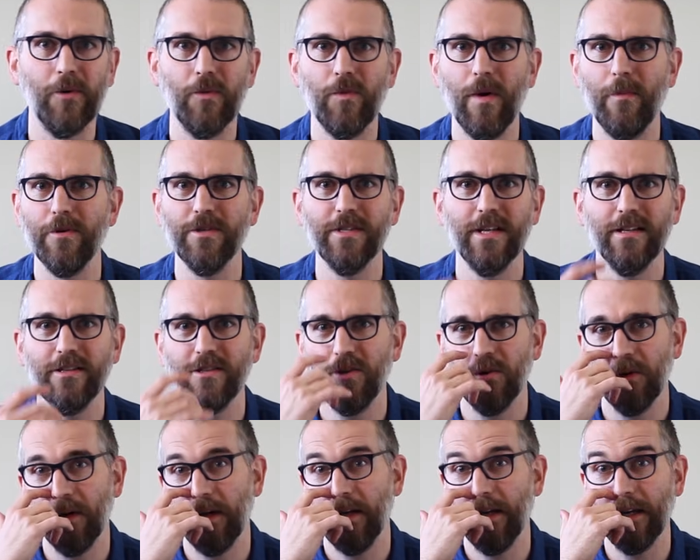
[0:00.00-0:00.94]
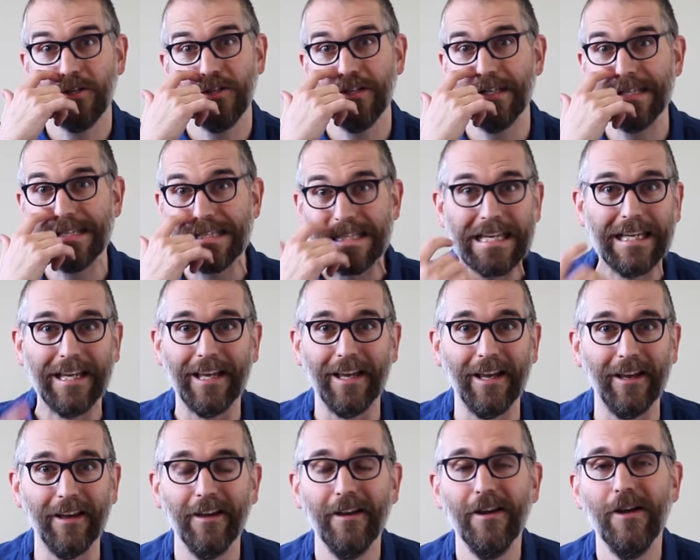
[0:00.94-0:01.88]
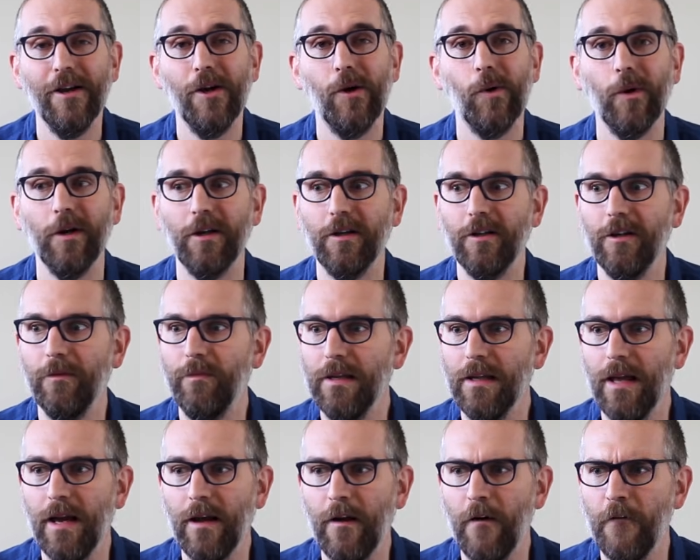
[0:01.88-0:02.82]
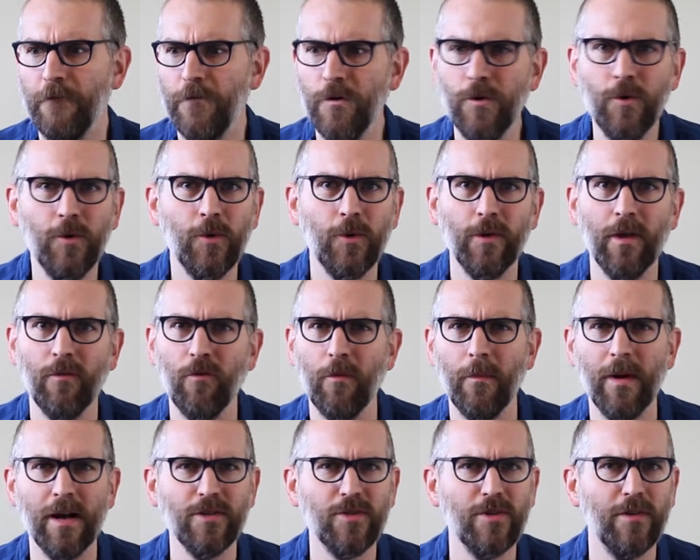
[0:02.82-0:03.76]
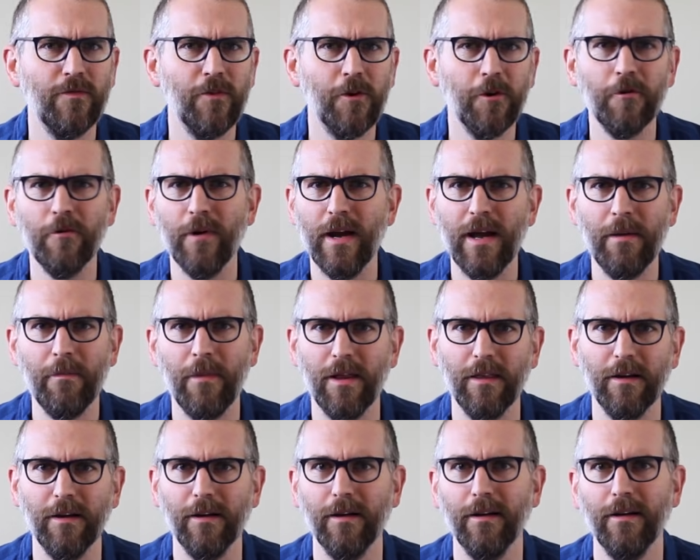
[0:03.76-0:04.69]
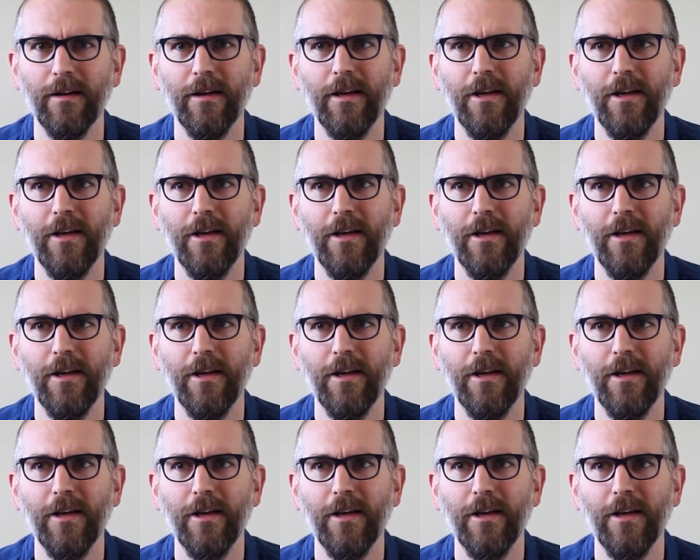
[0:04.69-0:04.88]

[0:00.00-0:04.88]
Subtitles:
represents your connection to singing. Or it could be like a food that reminds you of your grandmother.